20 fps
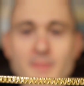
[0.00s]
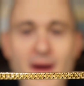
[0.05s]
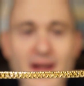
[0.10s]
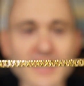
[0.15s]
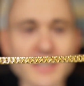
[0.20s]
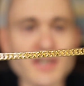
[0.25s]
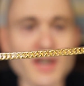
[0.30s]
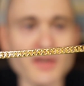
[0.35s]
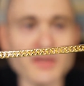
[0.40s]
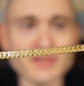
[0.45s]

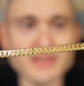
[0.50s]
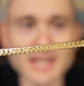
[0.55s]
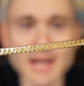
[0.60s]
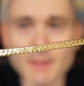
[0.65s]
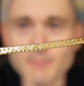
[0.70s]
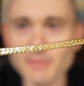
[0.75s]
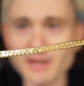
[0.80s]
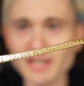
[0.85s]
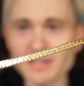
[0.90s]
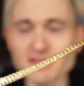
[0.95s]
about another
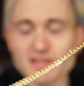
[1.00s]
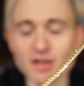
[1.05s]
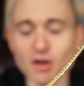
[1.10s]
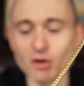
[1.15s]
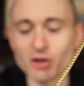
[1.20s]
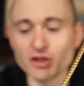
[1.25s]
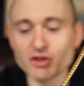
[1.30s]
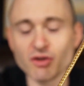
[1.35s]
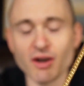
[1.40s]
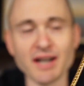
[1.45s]
10 minutes to
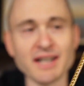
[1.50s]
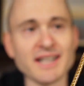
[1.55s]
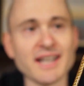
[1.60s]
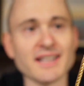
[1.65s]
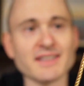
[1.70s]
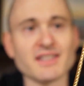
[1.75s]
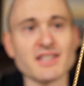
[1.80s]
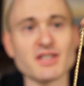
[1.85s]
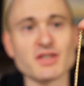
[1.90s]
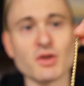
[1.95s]
go to try to
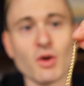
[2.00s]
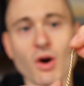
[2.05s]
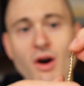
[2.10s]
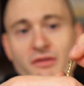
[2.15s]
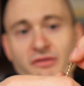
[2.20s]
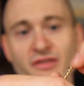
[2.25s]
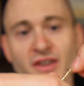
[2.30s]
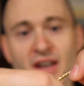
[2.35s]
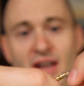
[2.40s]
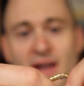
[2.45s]
get this
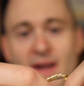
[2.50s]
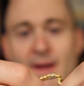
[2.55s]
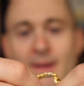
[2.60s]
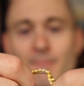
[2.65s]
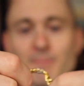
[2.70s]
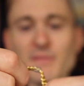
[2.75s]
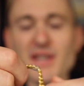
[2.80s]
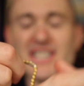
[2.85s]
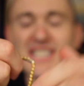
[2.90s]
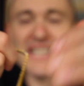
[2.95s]
off.
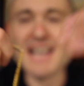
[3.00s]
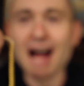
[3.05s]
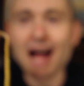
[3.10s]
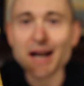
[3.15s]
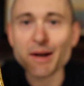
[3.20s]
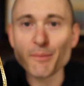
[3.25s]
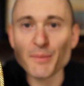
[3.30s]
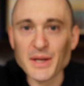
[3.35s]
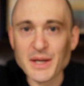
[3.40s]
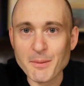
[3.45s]
There's
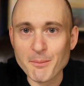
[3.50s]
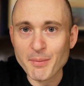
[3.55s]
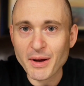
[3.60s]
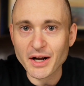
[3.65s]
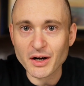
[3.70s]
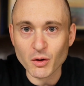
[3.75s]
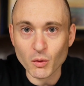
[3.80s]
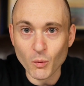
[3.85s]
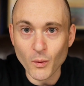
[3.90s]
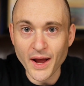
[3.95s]
gotta be a
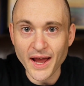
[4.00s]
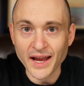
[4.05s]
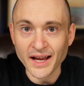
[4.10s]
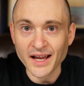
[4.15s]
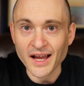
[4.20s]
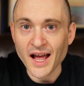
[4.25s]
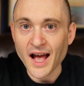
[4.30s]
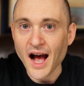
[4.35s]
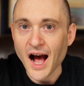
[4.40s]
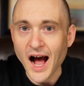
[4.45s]
better way.
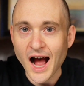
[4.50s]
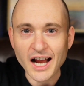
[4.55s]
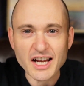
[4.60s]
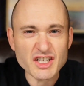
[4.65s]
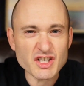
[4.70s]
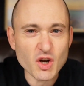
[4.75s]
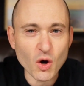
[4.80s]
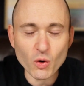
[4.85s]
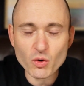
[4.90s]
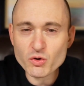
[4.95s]
I
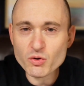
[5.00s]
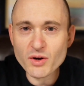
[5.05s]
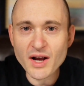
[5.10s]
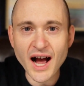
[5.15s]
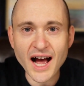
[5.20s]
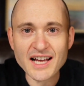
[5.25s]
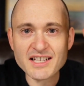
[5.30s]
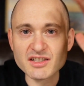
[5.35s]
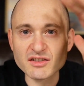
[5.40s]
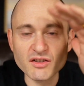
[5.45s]
know you
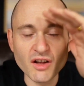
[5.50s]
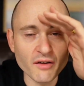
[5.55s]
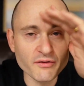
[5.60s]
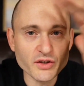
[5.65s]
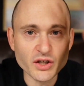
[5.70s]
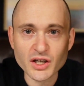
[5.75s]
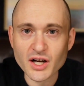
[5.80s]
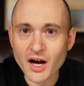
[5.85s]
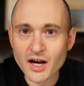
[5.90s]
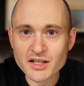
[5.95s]
guys love
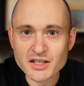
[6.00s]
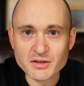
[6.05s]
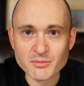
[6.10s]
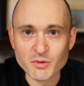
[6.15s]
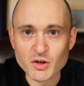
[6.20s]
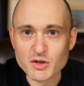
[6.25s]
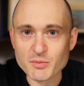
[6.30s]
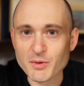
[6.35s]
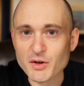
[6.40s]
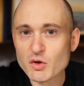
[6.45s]
your
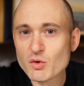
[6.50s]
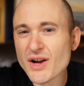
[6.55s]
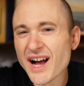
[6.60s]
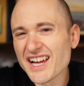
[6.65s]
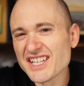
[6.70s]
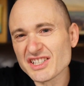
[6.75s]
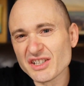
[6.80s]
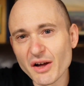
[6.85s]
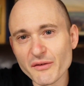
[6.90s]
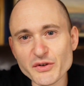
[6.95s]
customers, but you
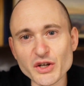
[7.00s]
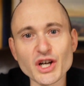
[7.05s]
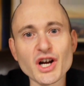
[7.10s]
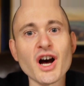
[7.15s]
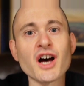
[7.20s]
guys love your